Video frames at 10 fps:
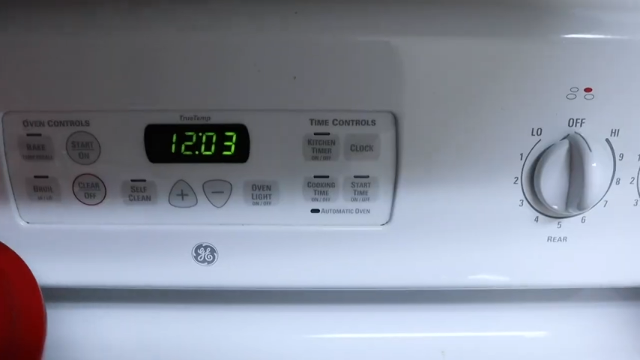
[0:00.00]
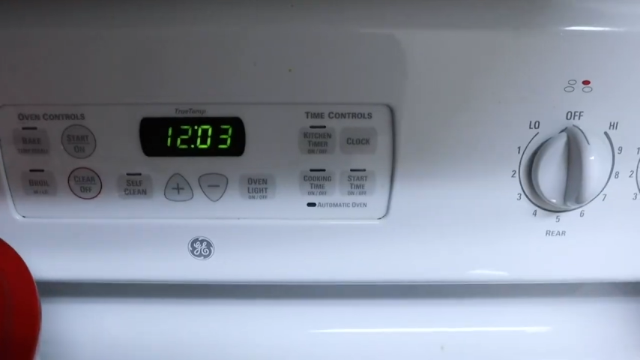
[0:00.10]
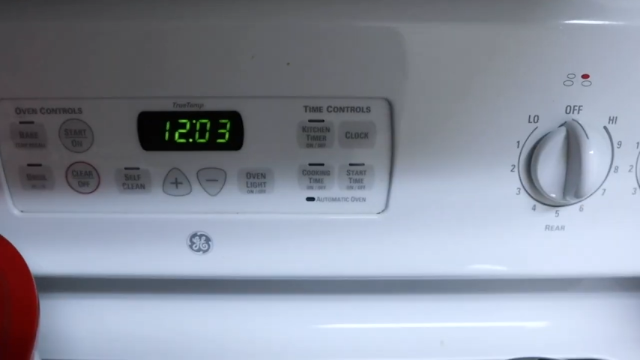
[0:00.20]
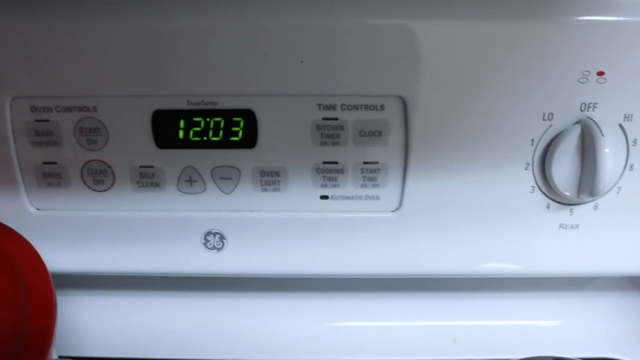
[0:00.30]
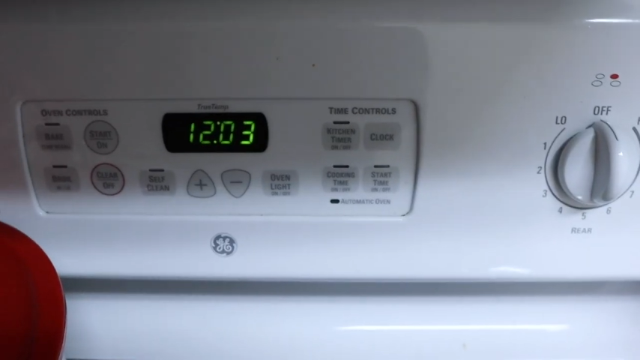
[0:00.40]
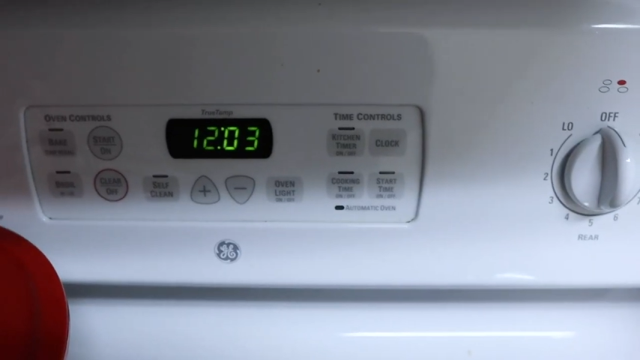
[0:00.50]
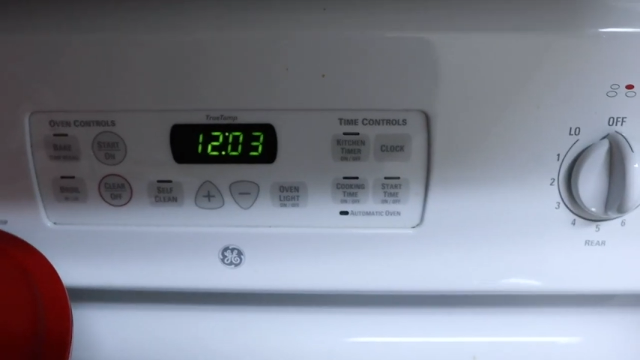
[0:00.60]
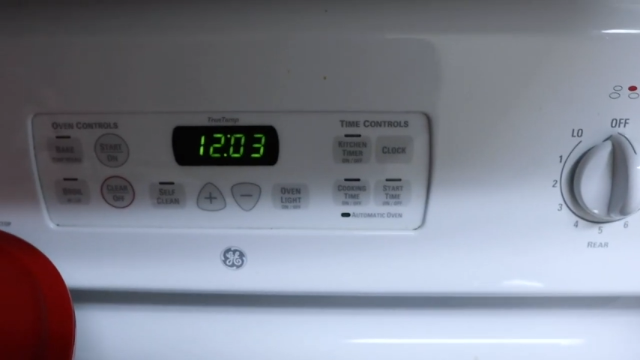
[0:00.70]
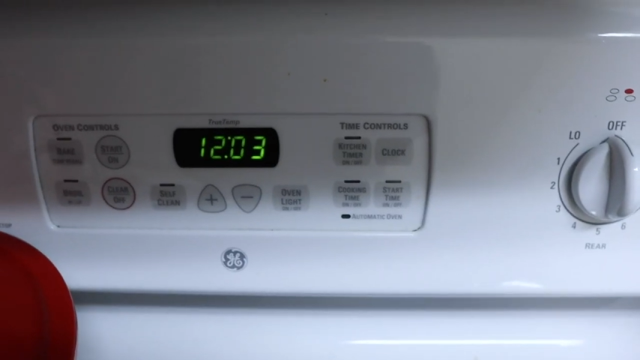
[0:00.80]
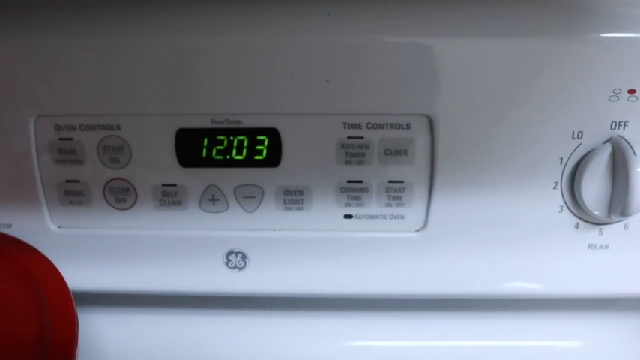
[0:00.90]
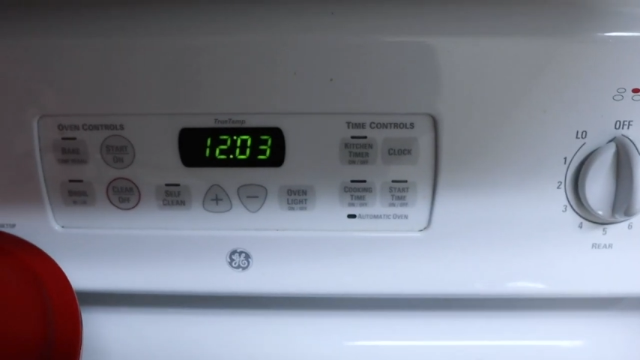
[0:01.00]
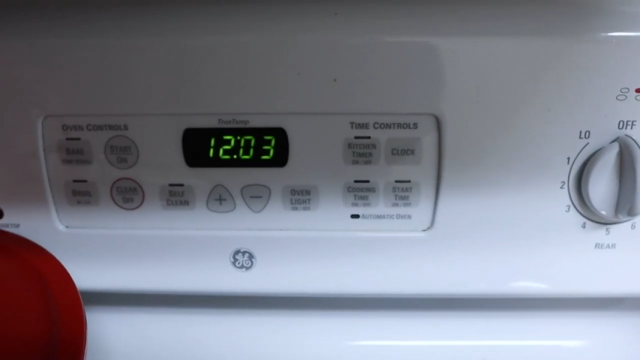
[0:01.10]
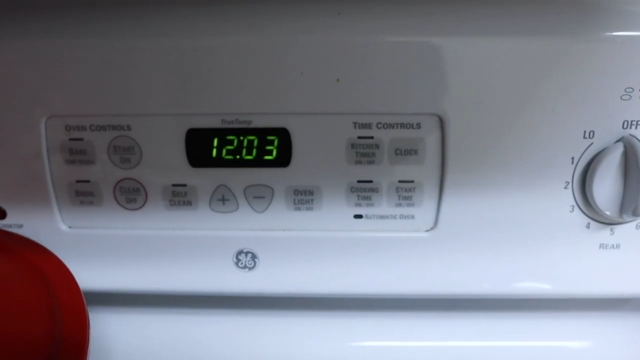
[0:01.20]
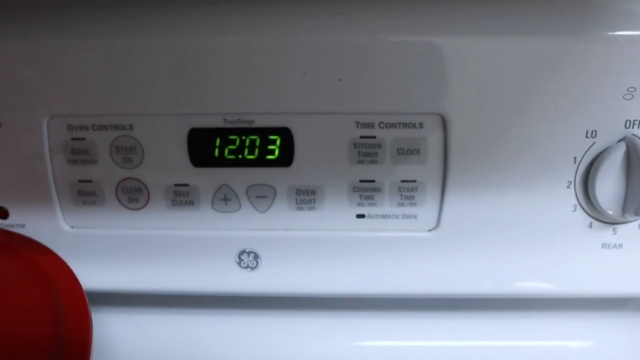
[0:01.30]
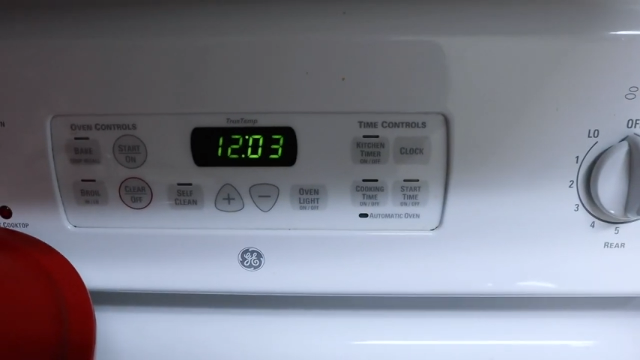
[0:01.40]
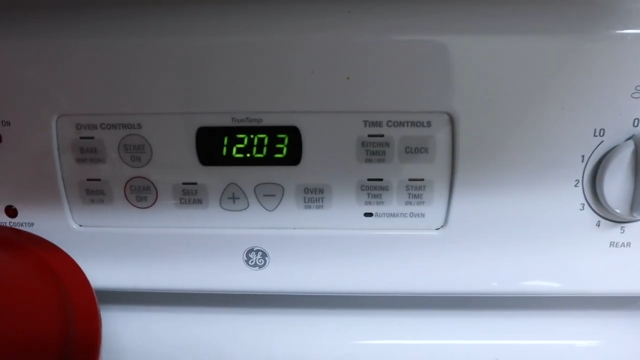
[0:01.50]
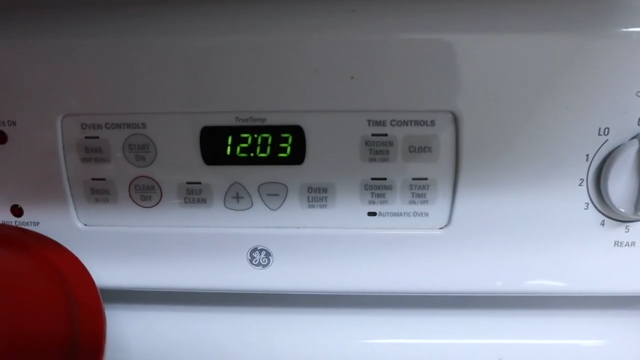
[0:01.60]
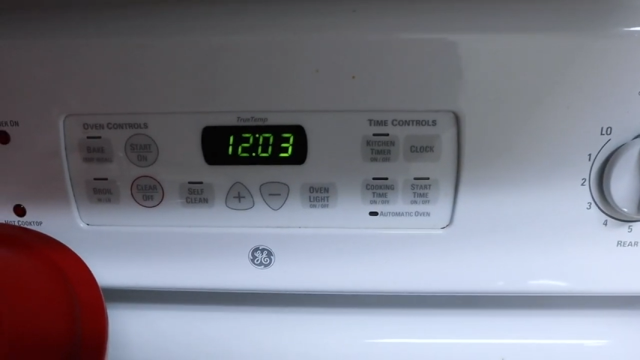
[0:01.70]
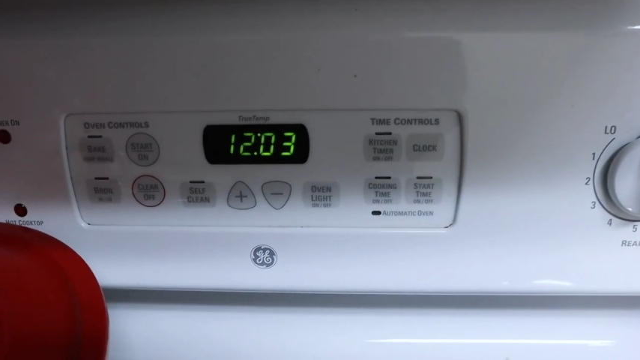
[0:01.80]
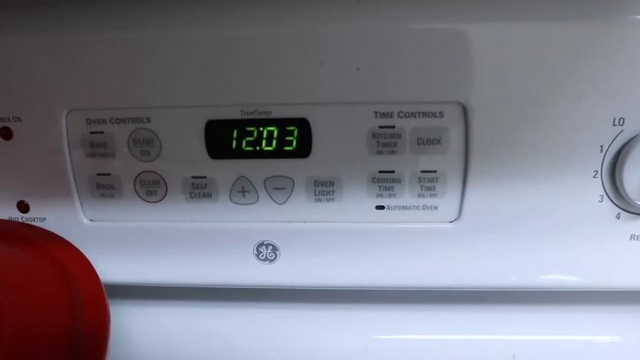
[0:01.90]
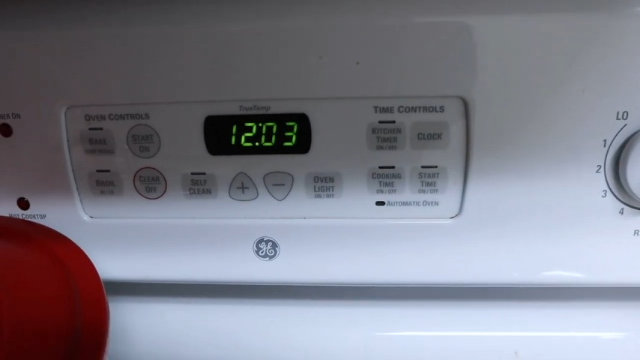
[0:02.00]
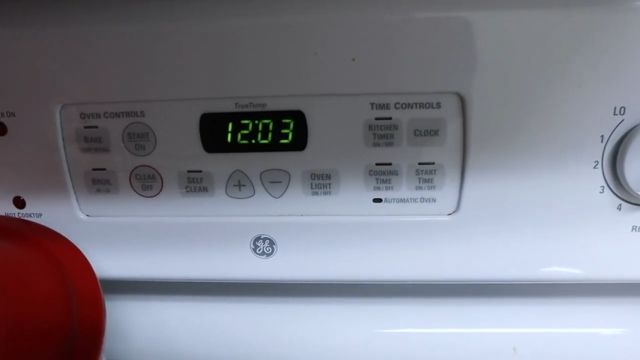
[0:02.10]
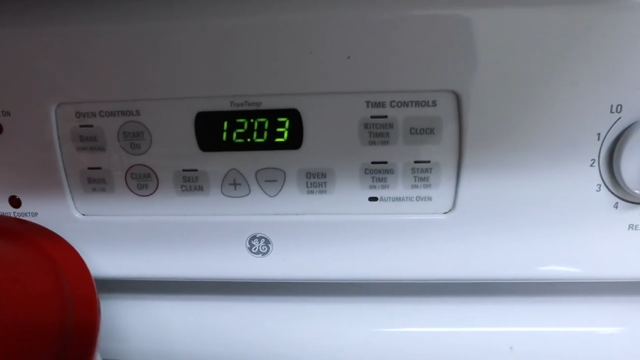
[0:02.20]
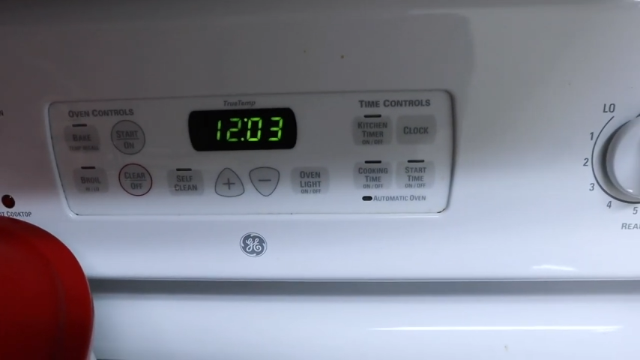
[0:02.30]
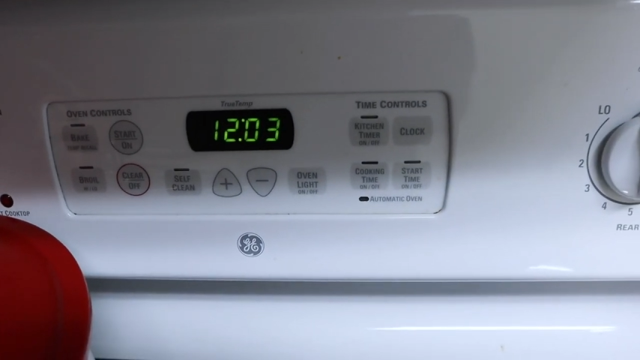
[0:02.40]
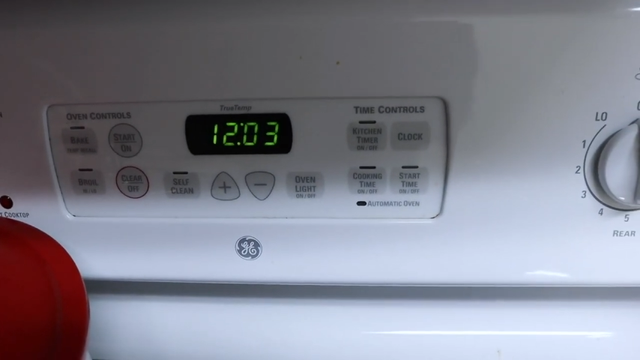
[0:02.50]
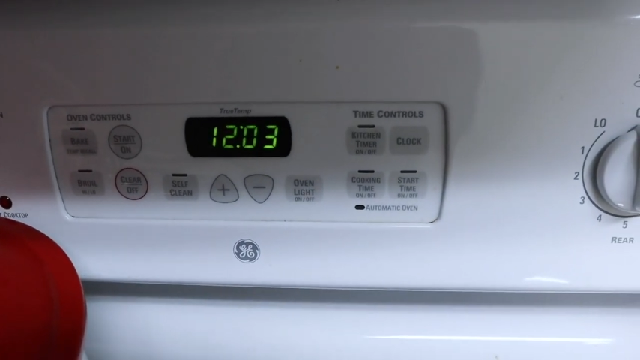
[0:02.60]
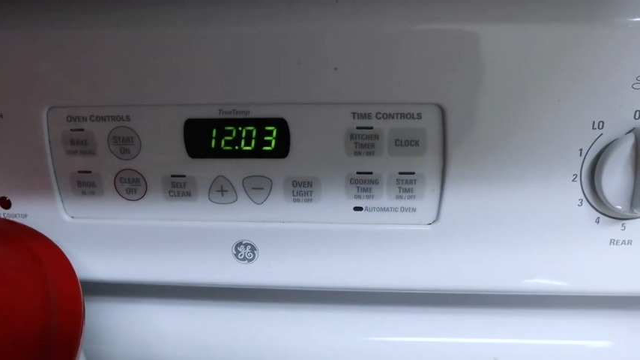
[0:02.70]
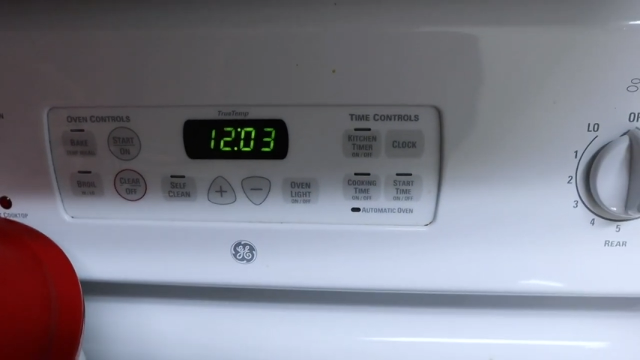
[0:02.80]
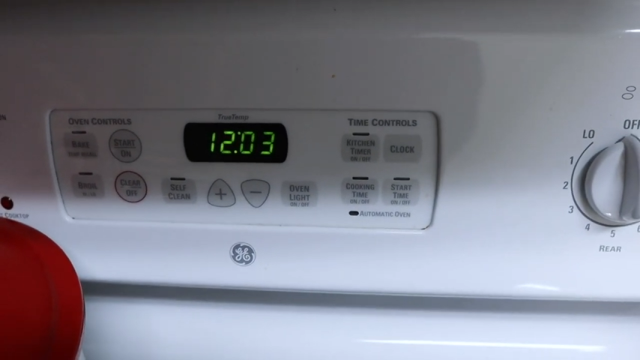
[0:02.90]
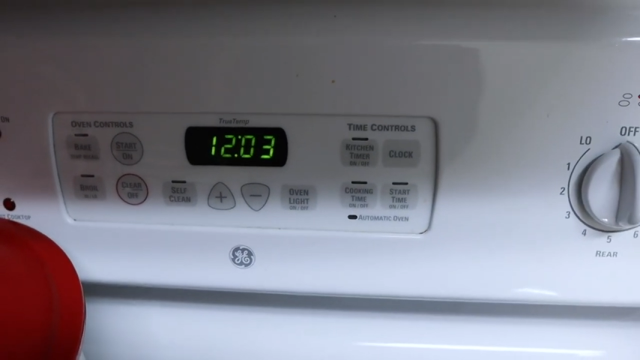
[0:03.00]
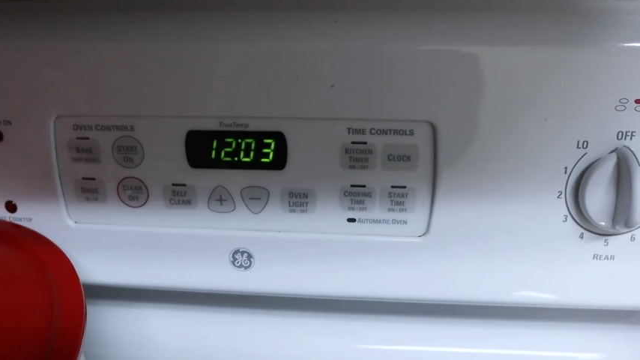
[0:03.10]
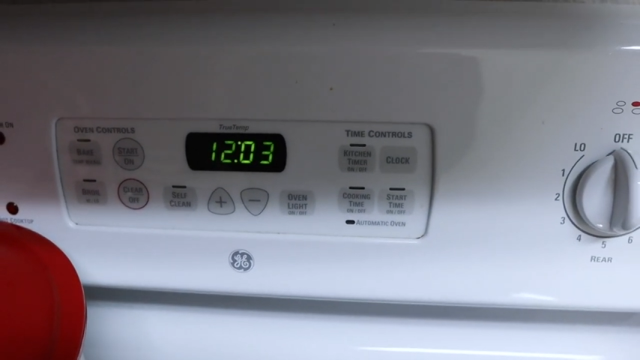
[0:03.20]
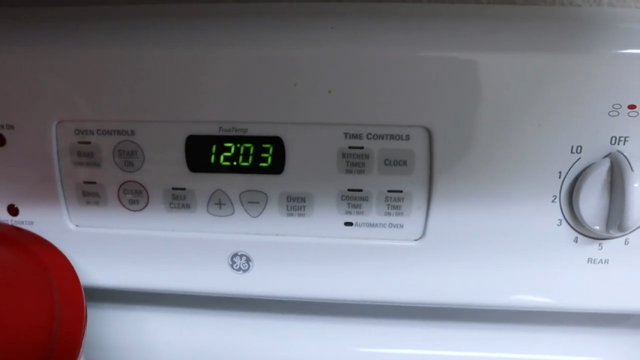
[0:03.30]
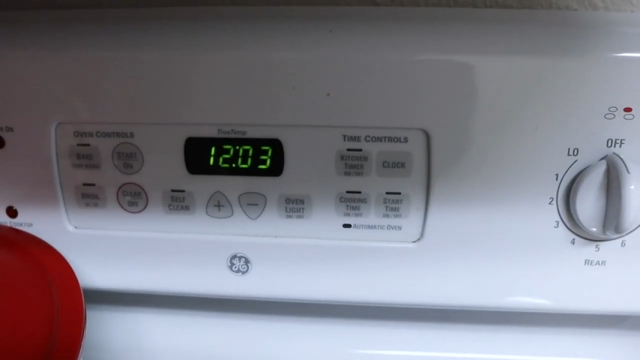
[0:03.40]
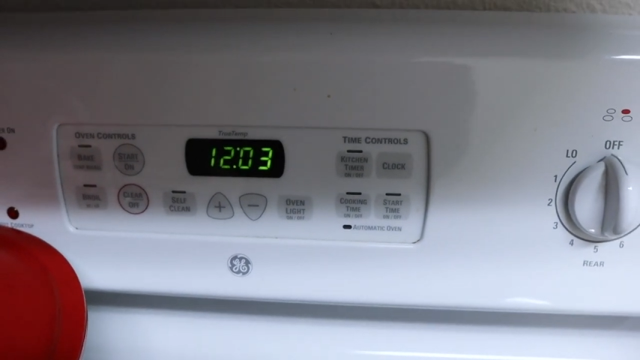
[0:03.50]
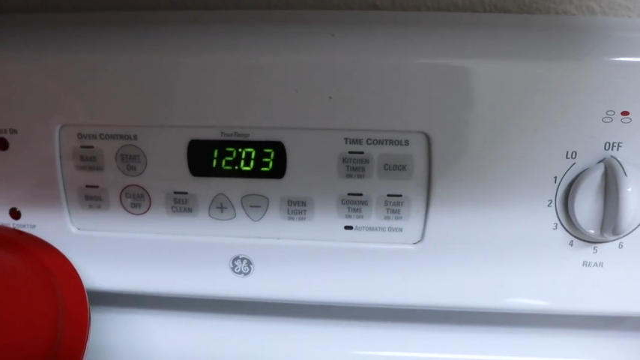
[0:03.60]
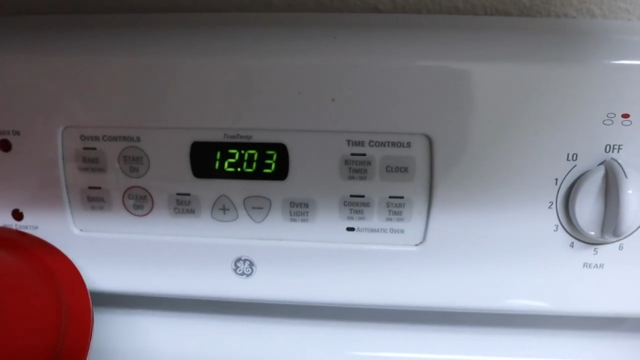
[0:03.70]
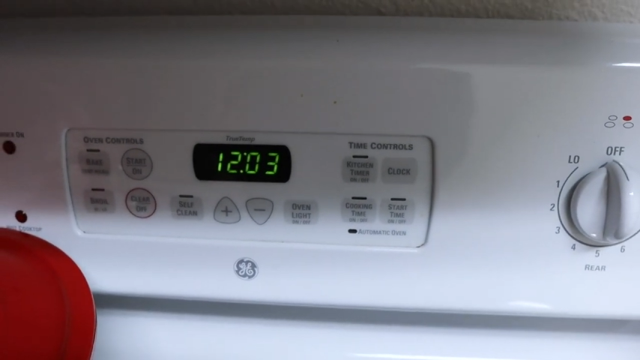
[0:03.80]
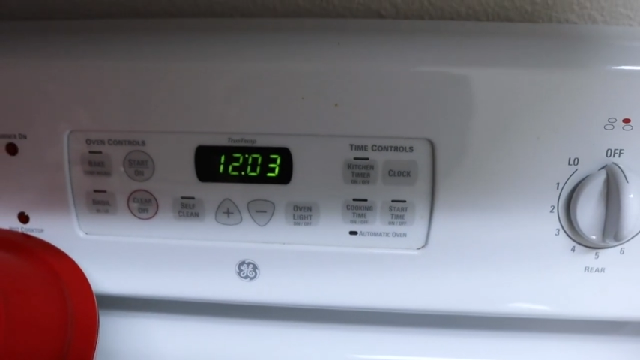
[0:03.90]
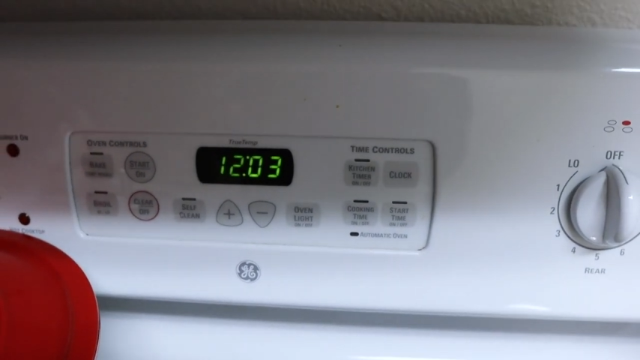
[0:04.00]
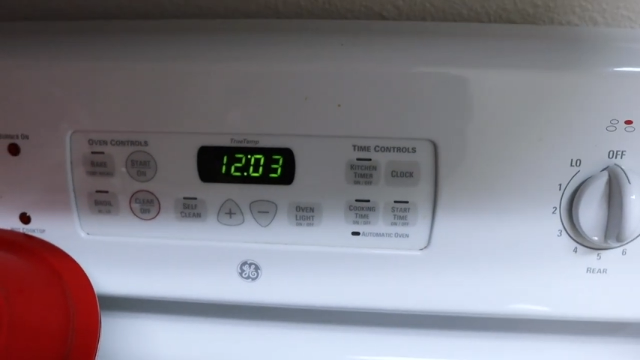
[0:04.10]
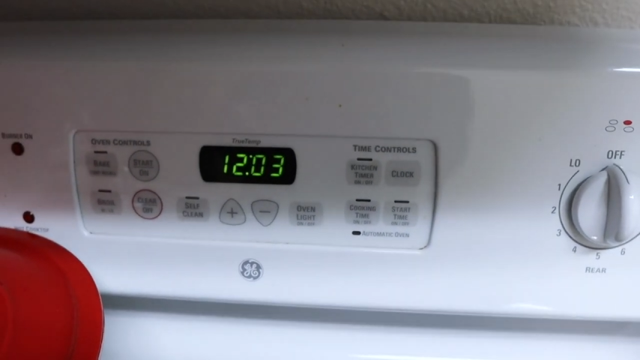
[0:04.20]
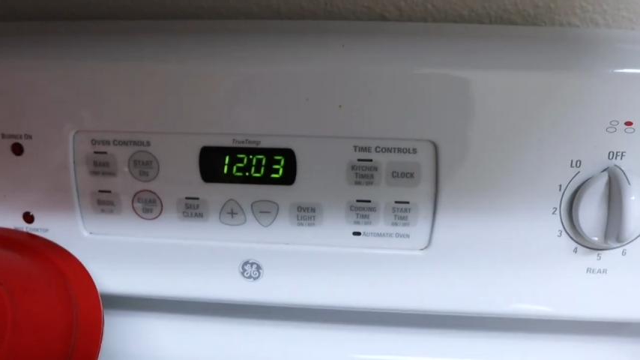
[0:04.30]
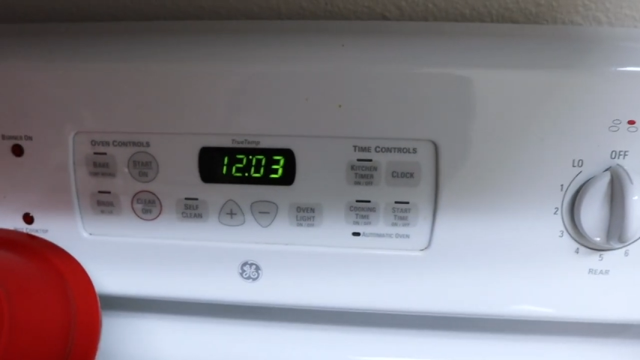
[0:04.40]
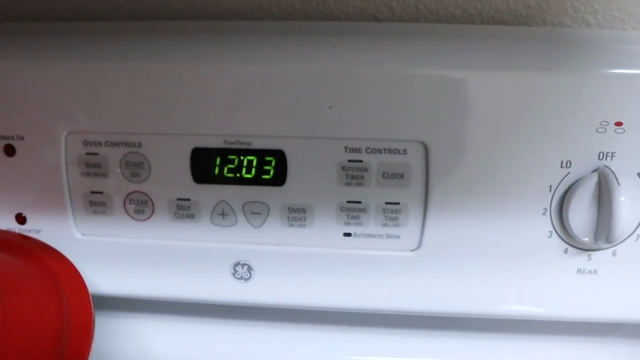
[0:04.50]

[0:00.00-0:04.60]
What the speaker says: No face is visible, so there are no lips to read.